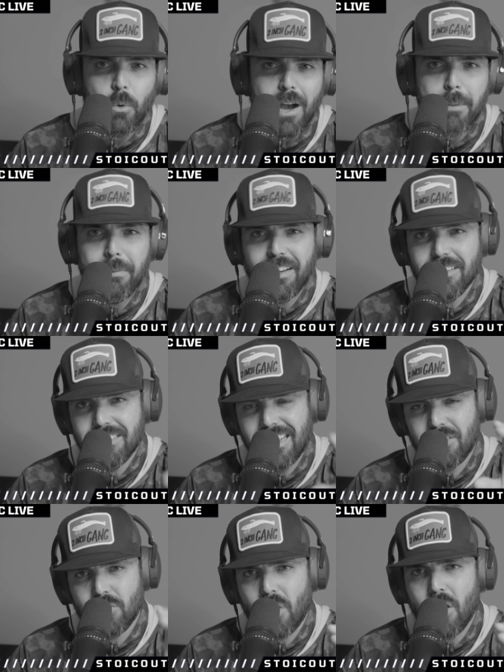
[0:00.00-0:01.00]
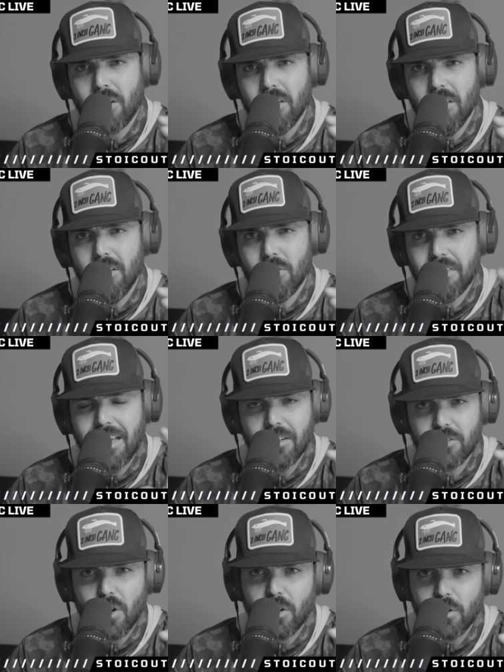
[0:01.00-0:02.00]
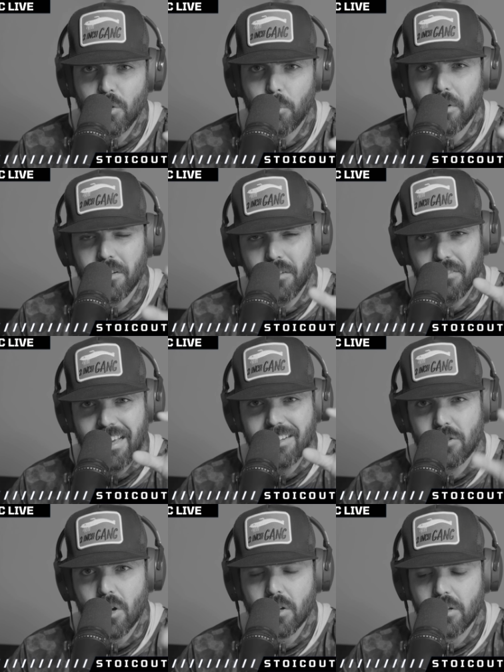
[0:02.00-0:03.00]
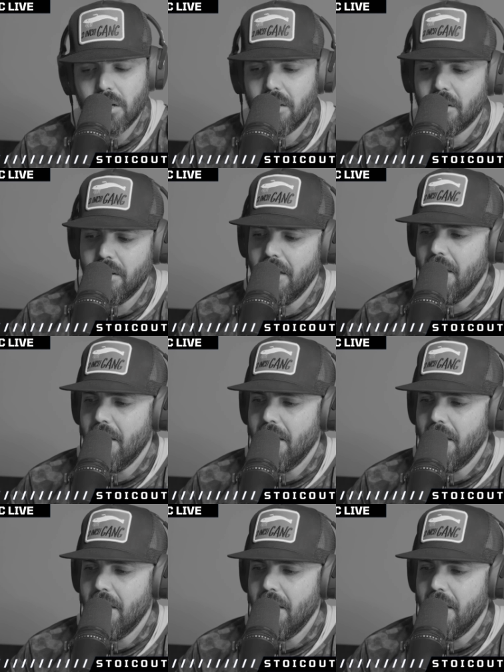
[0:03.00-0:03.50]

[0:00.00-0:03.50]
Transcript: Why? Because that dark look, that dark lure, that dark color,